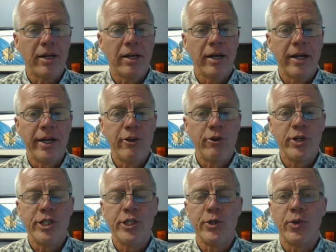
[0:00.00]
Another
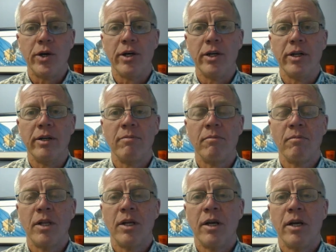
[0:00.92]
issue on
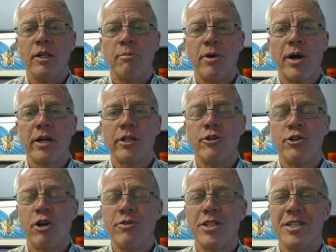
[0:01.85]
the product or
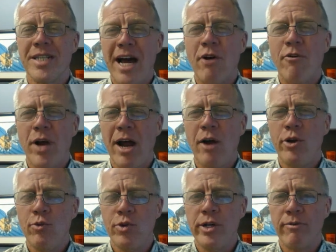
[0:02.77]
service is how are
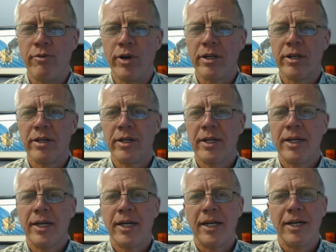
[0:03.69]
you different?
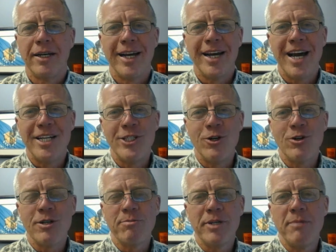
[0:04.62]
I joke
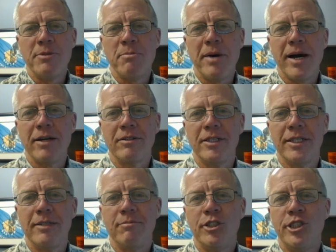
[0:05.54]
sometimes about
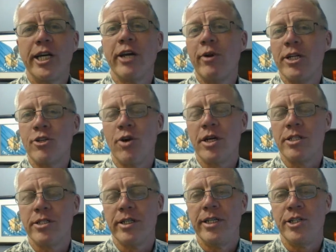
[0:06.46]
chicken
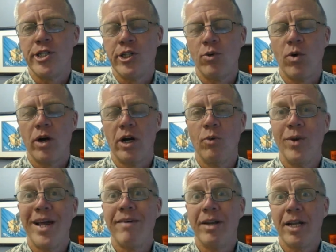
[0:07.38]
restaurants in Stillwater. We
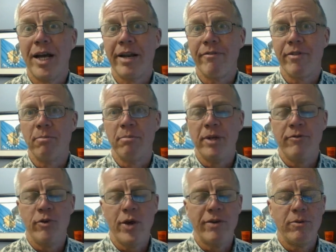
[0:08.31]
have a lot of them
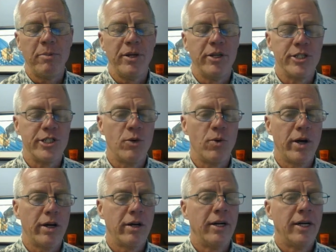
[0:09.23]
if you haven't been to
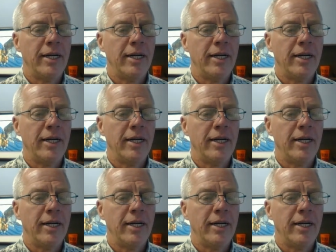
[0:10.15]
Stillwater.